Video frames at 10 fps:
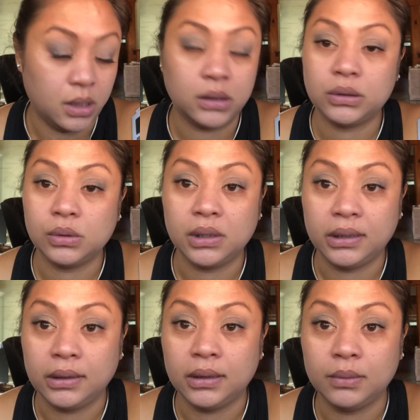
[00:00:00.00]

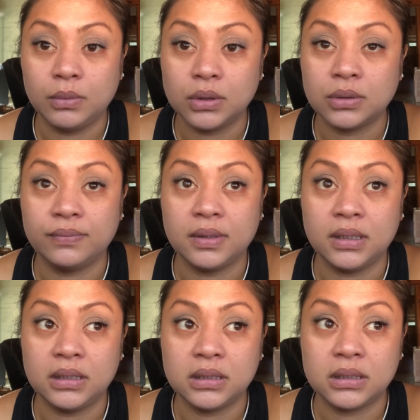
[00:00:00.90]
actually, most of
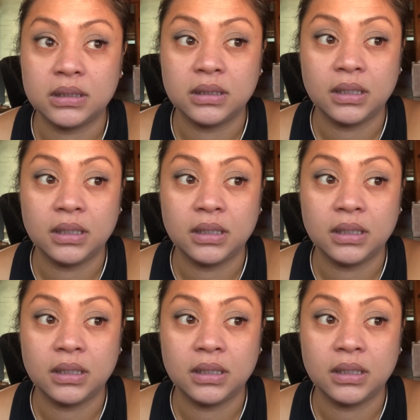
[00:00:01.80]
this.